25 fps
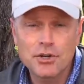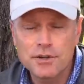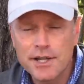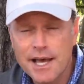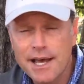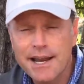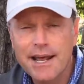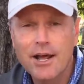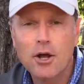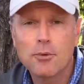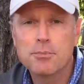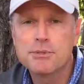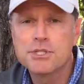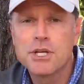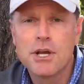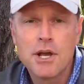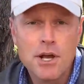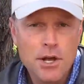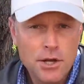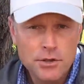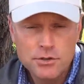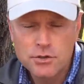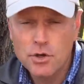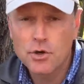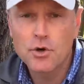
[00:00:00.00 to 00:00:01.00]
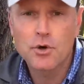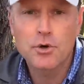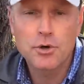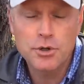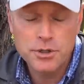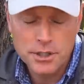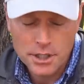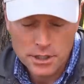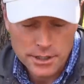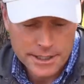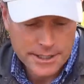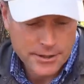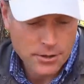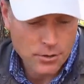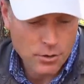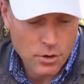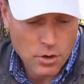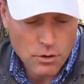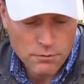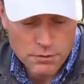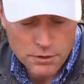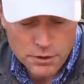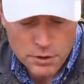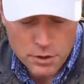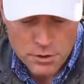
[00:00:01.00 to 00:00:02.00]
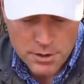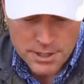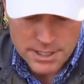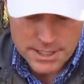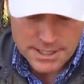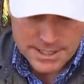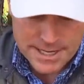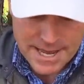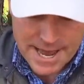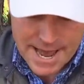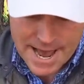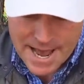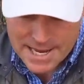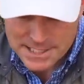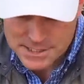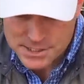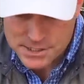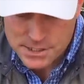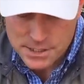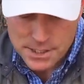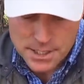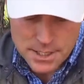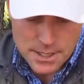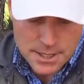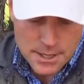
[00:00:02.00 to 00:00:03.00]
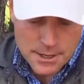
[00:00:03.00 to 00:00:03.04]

and that helps turn the leader over during a cast.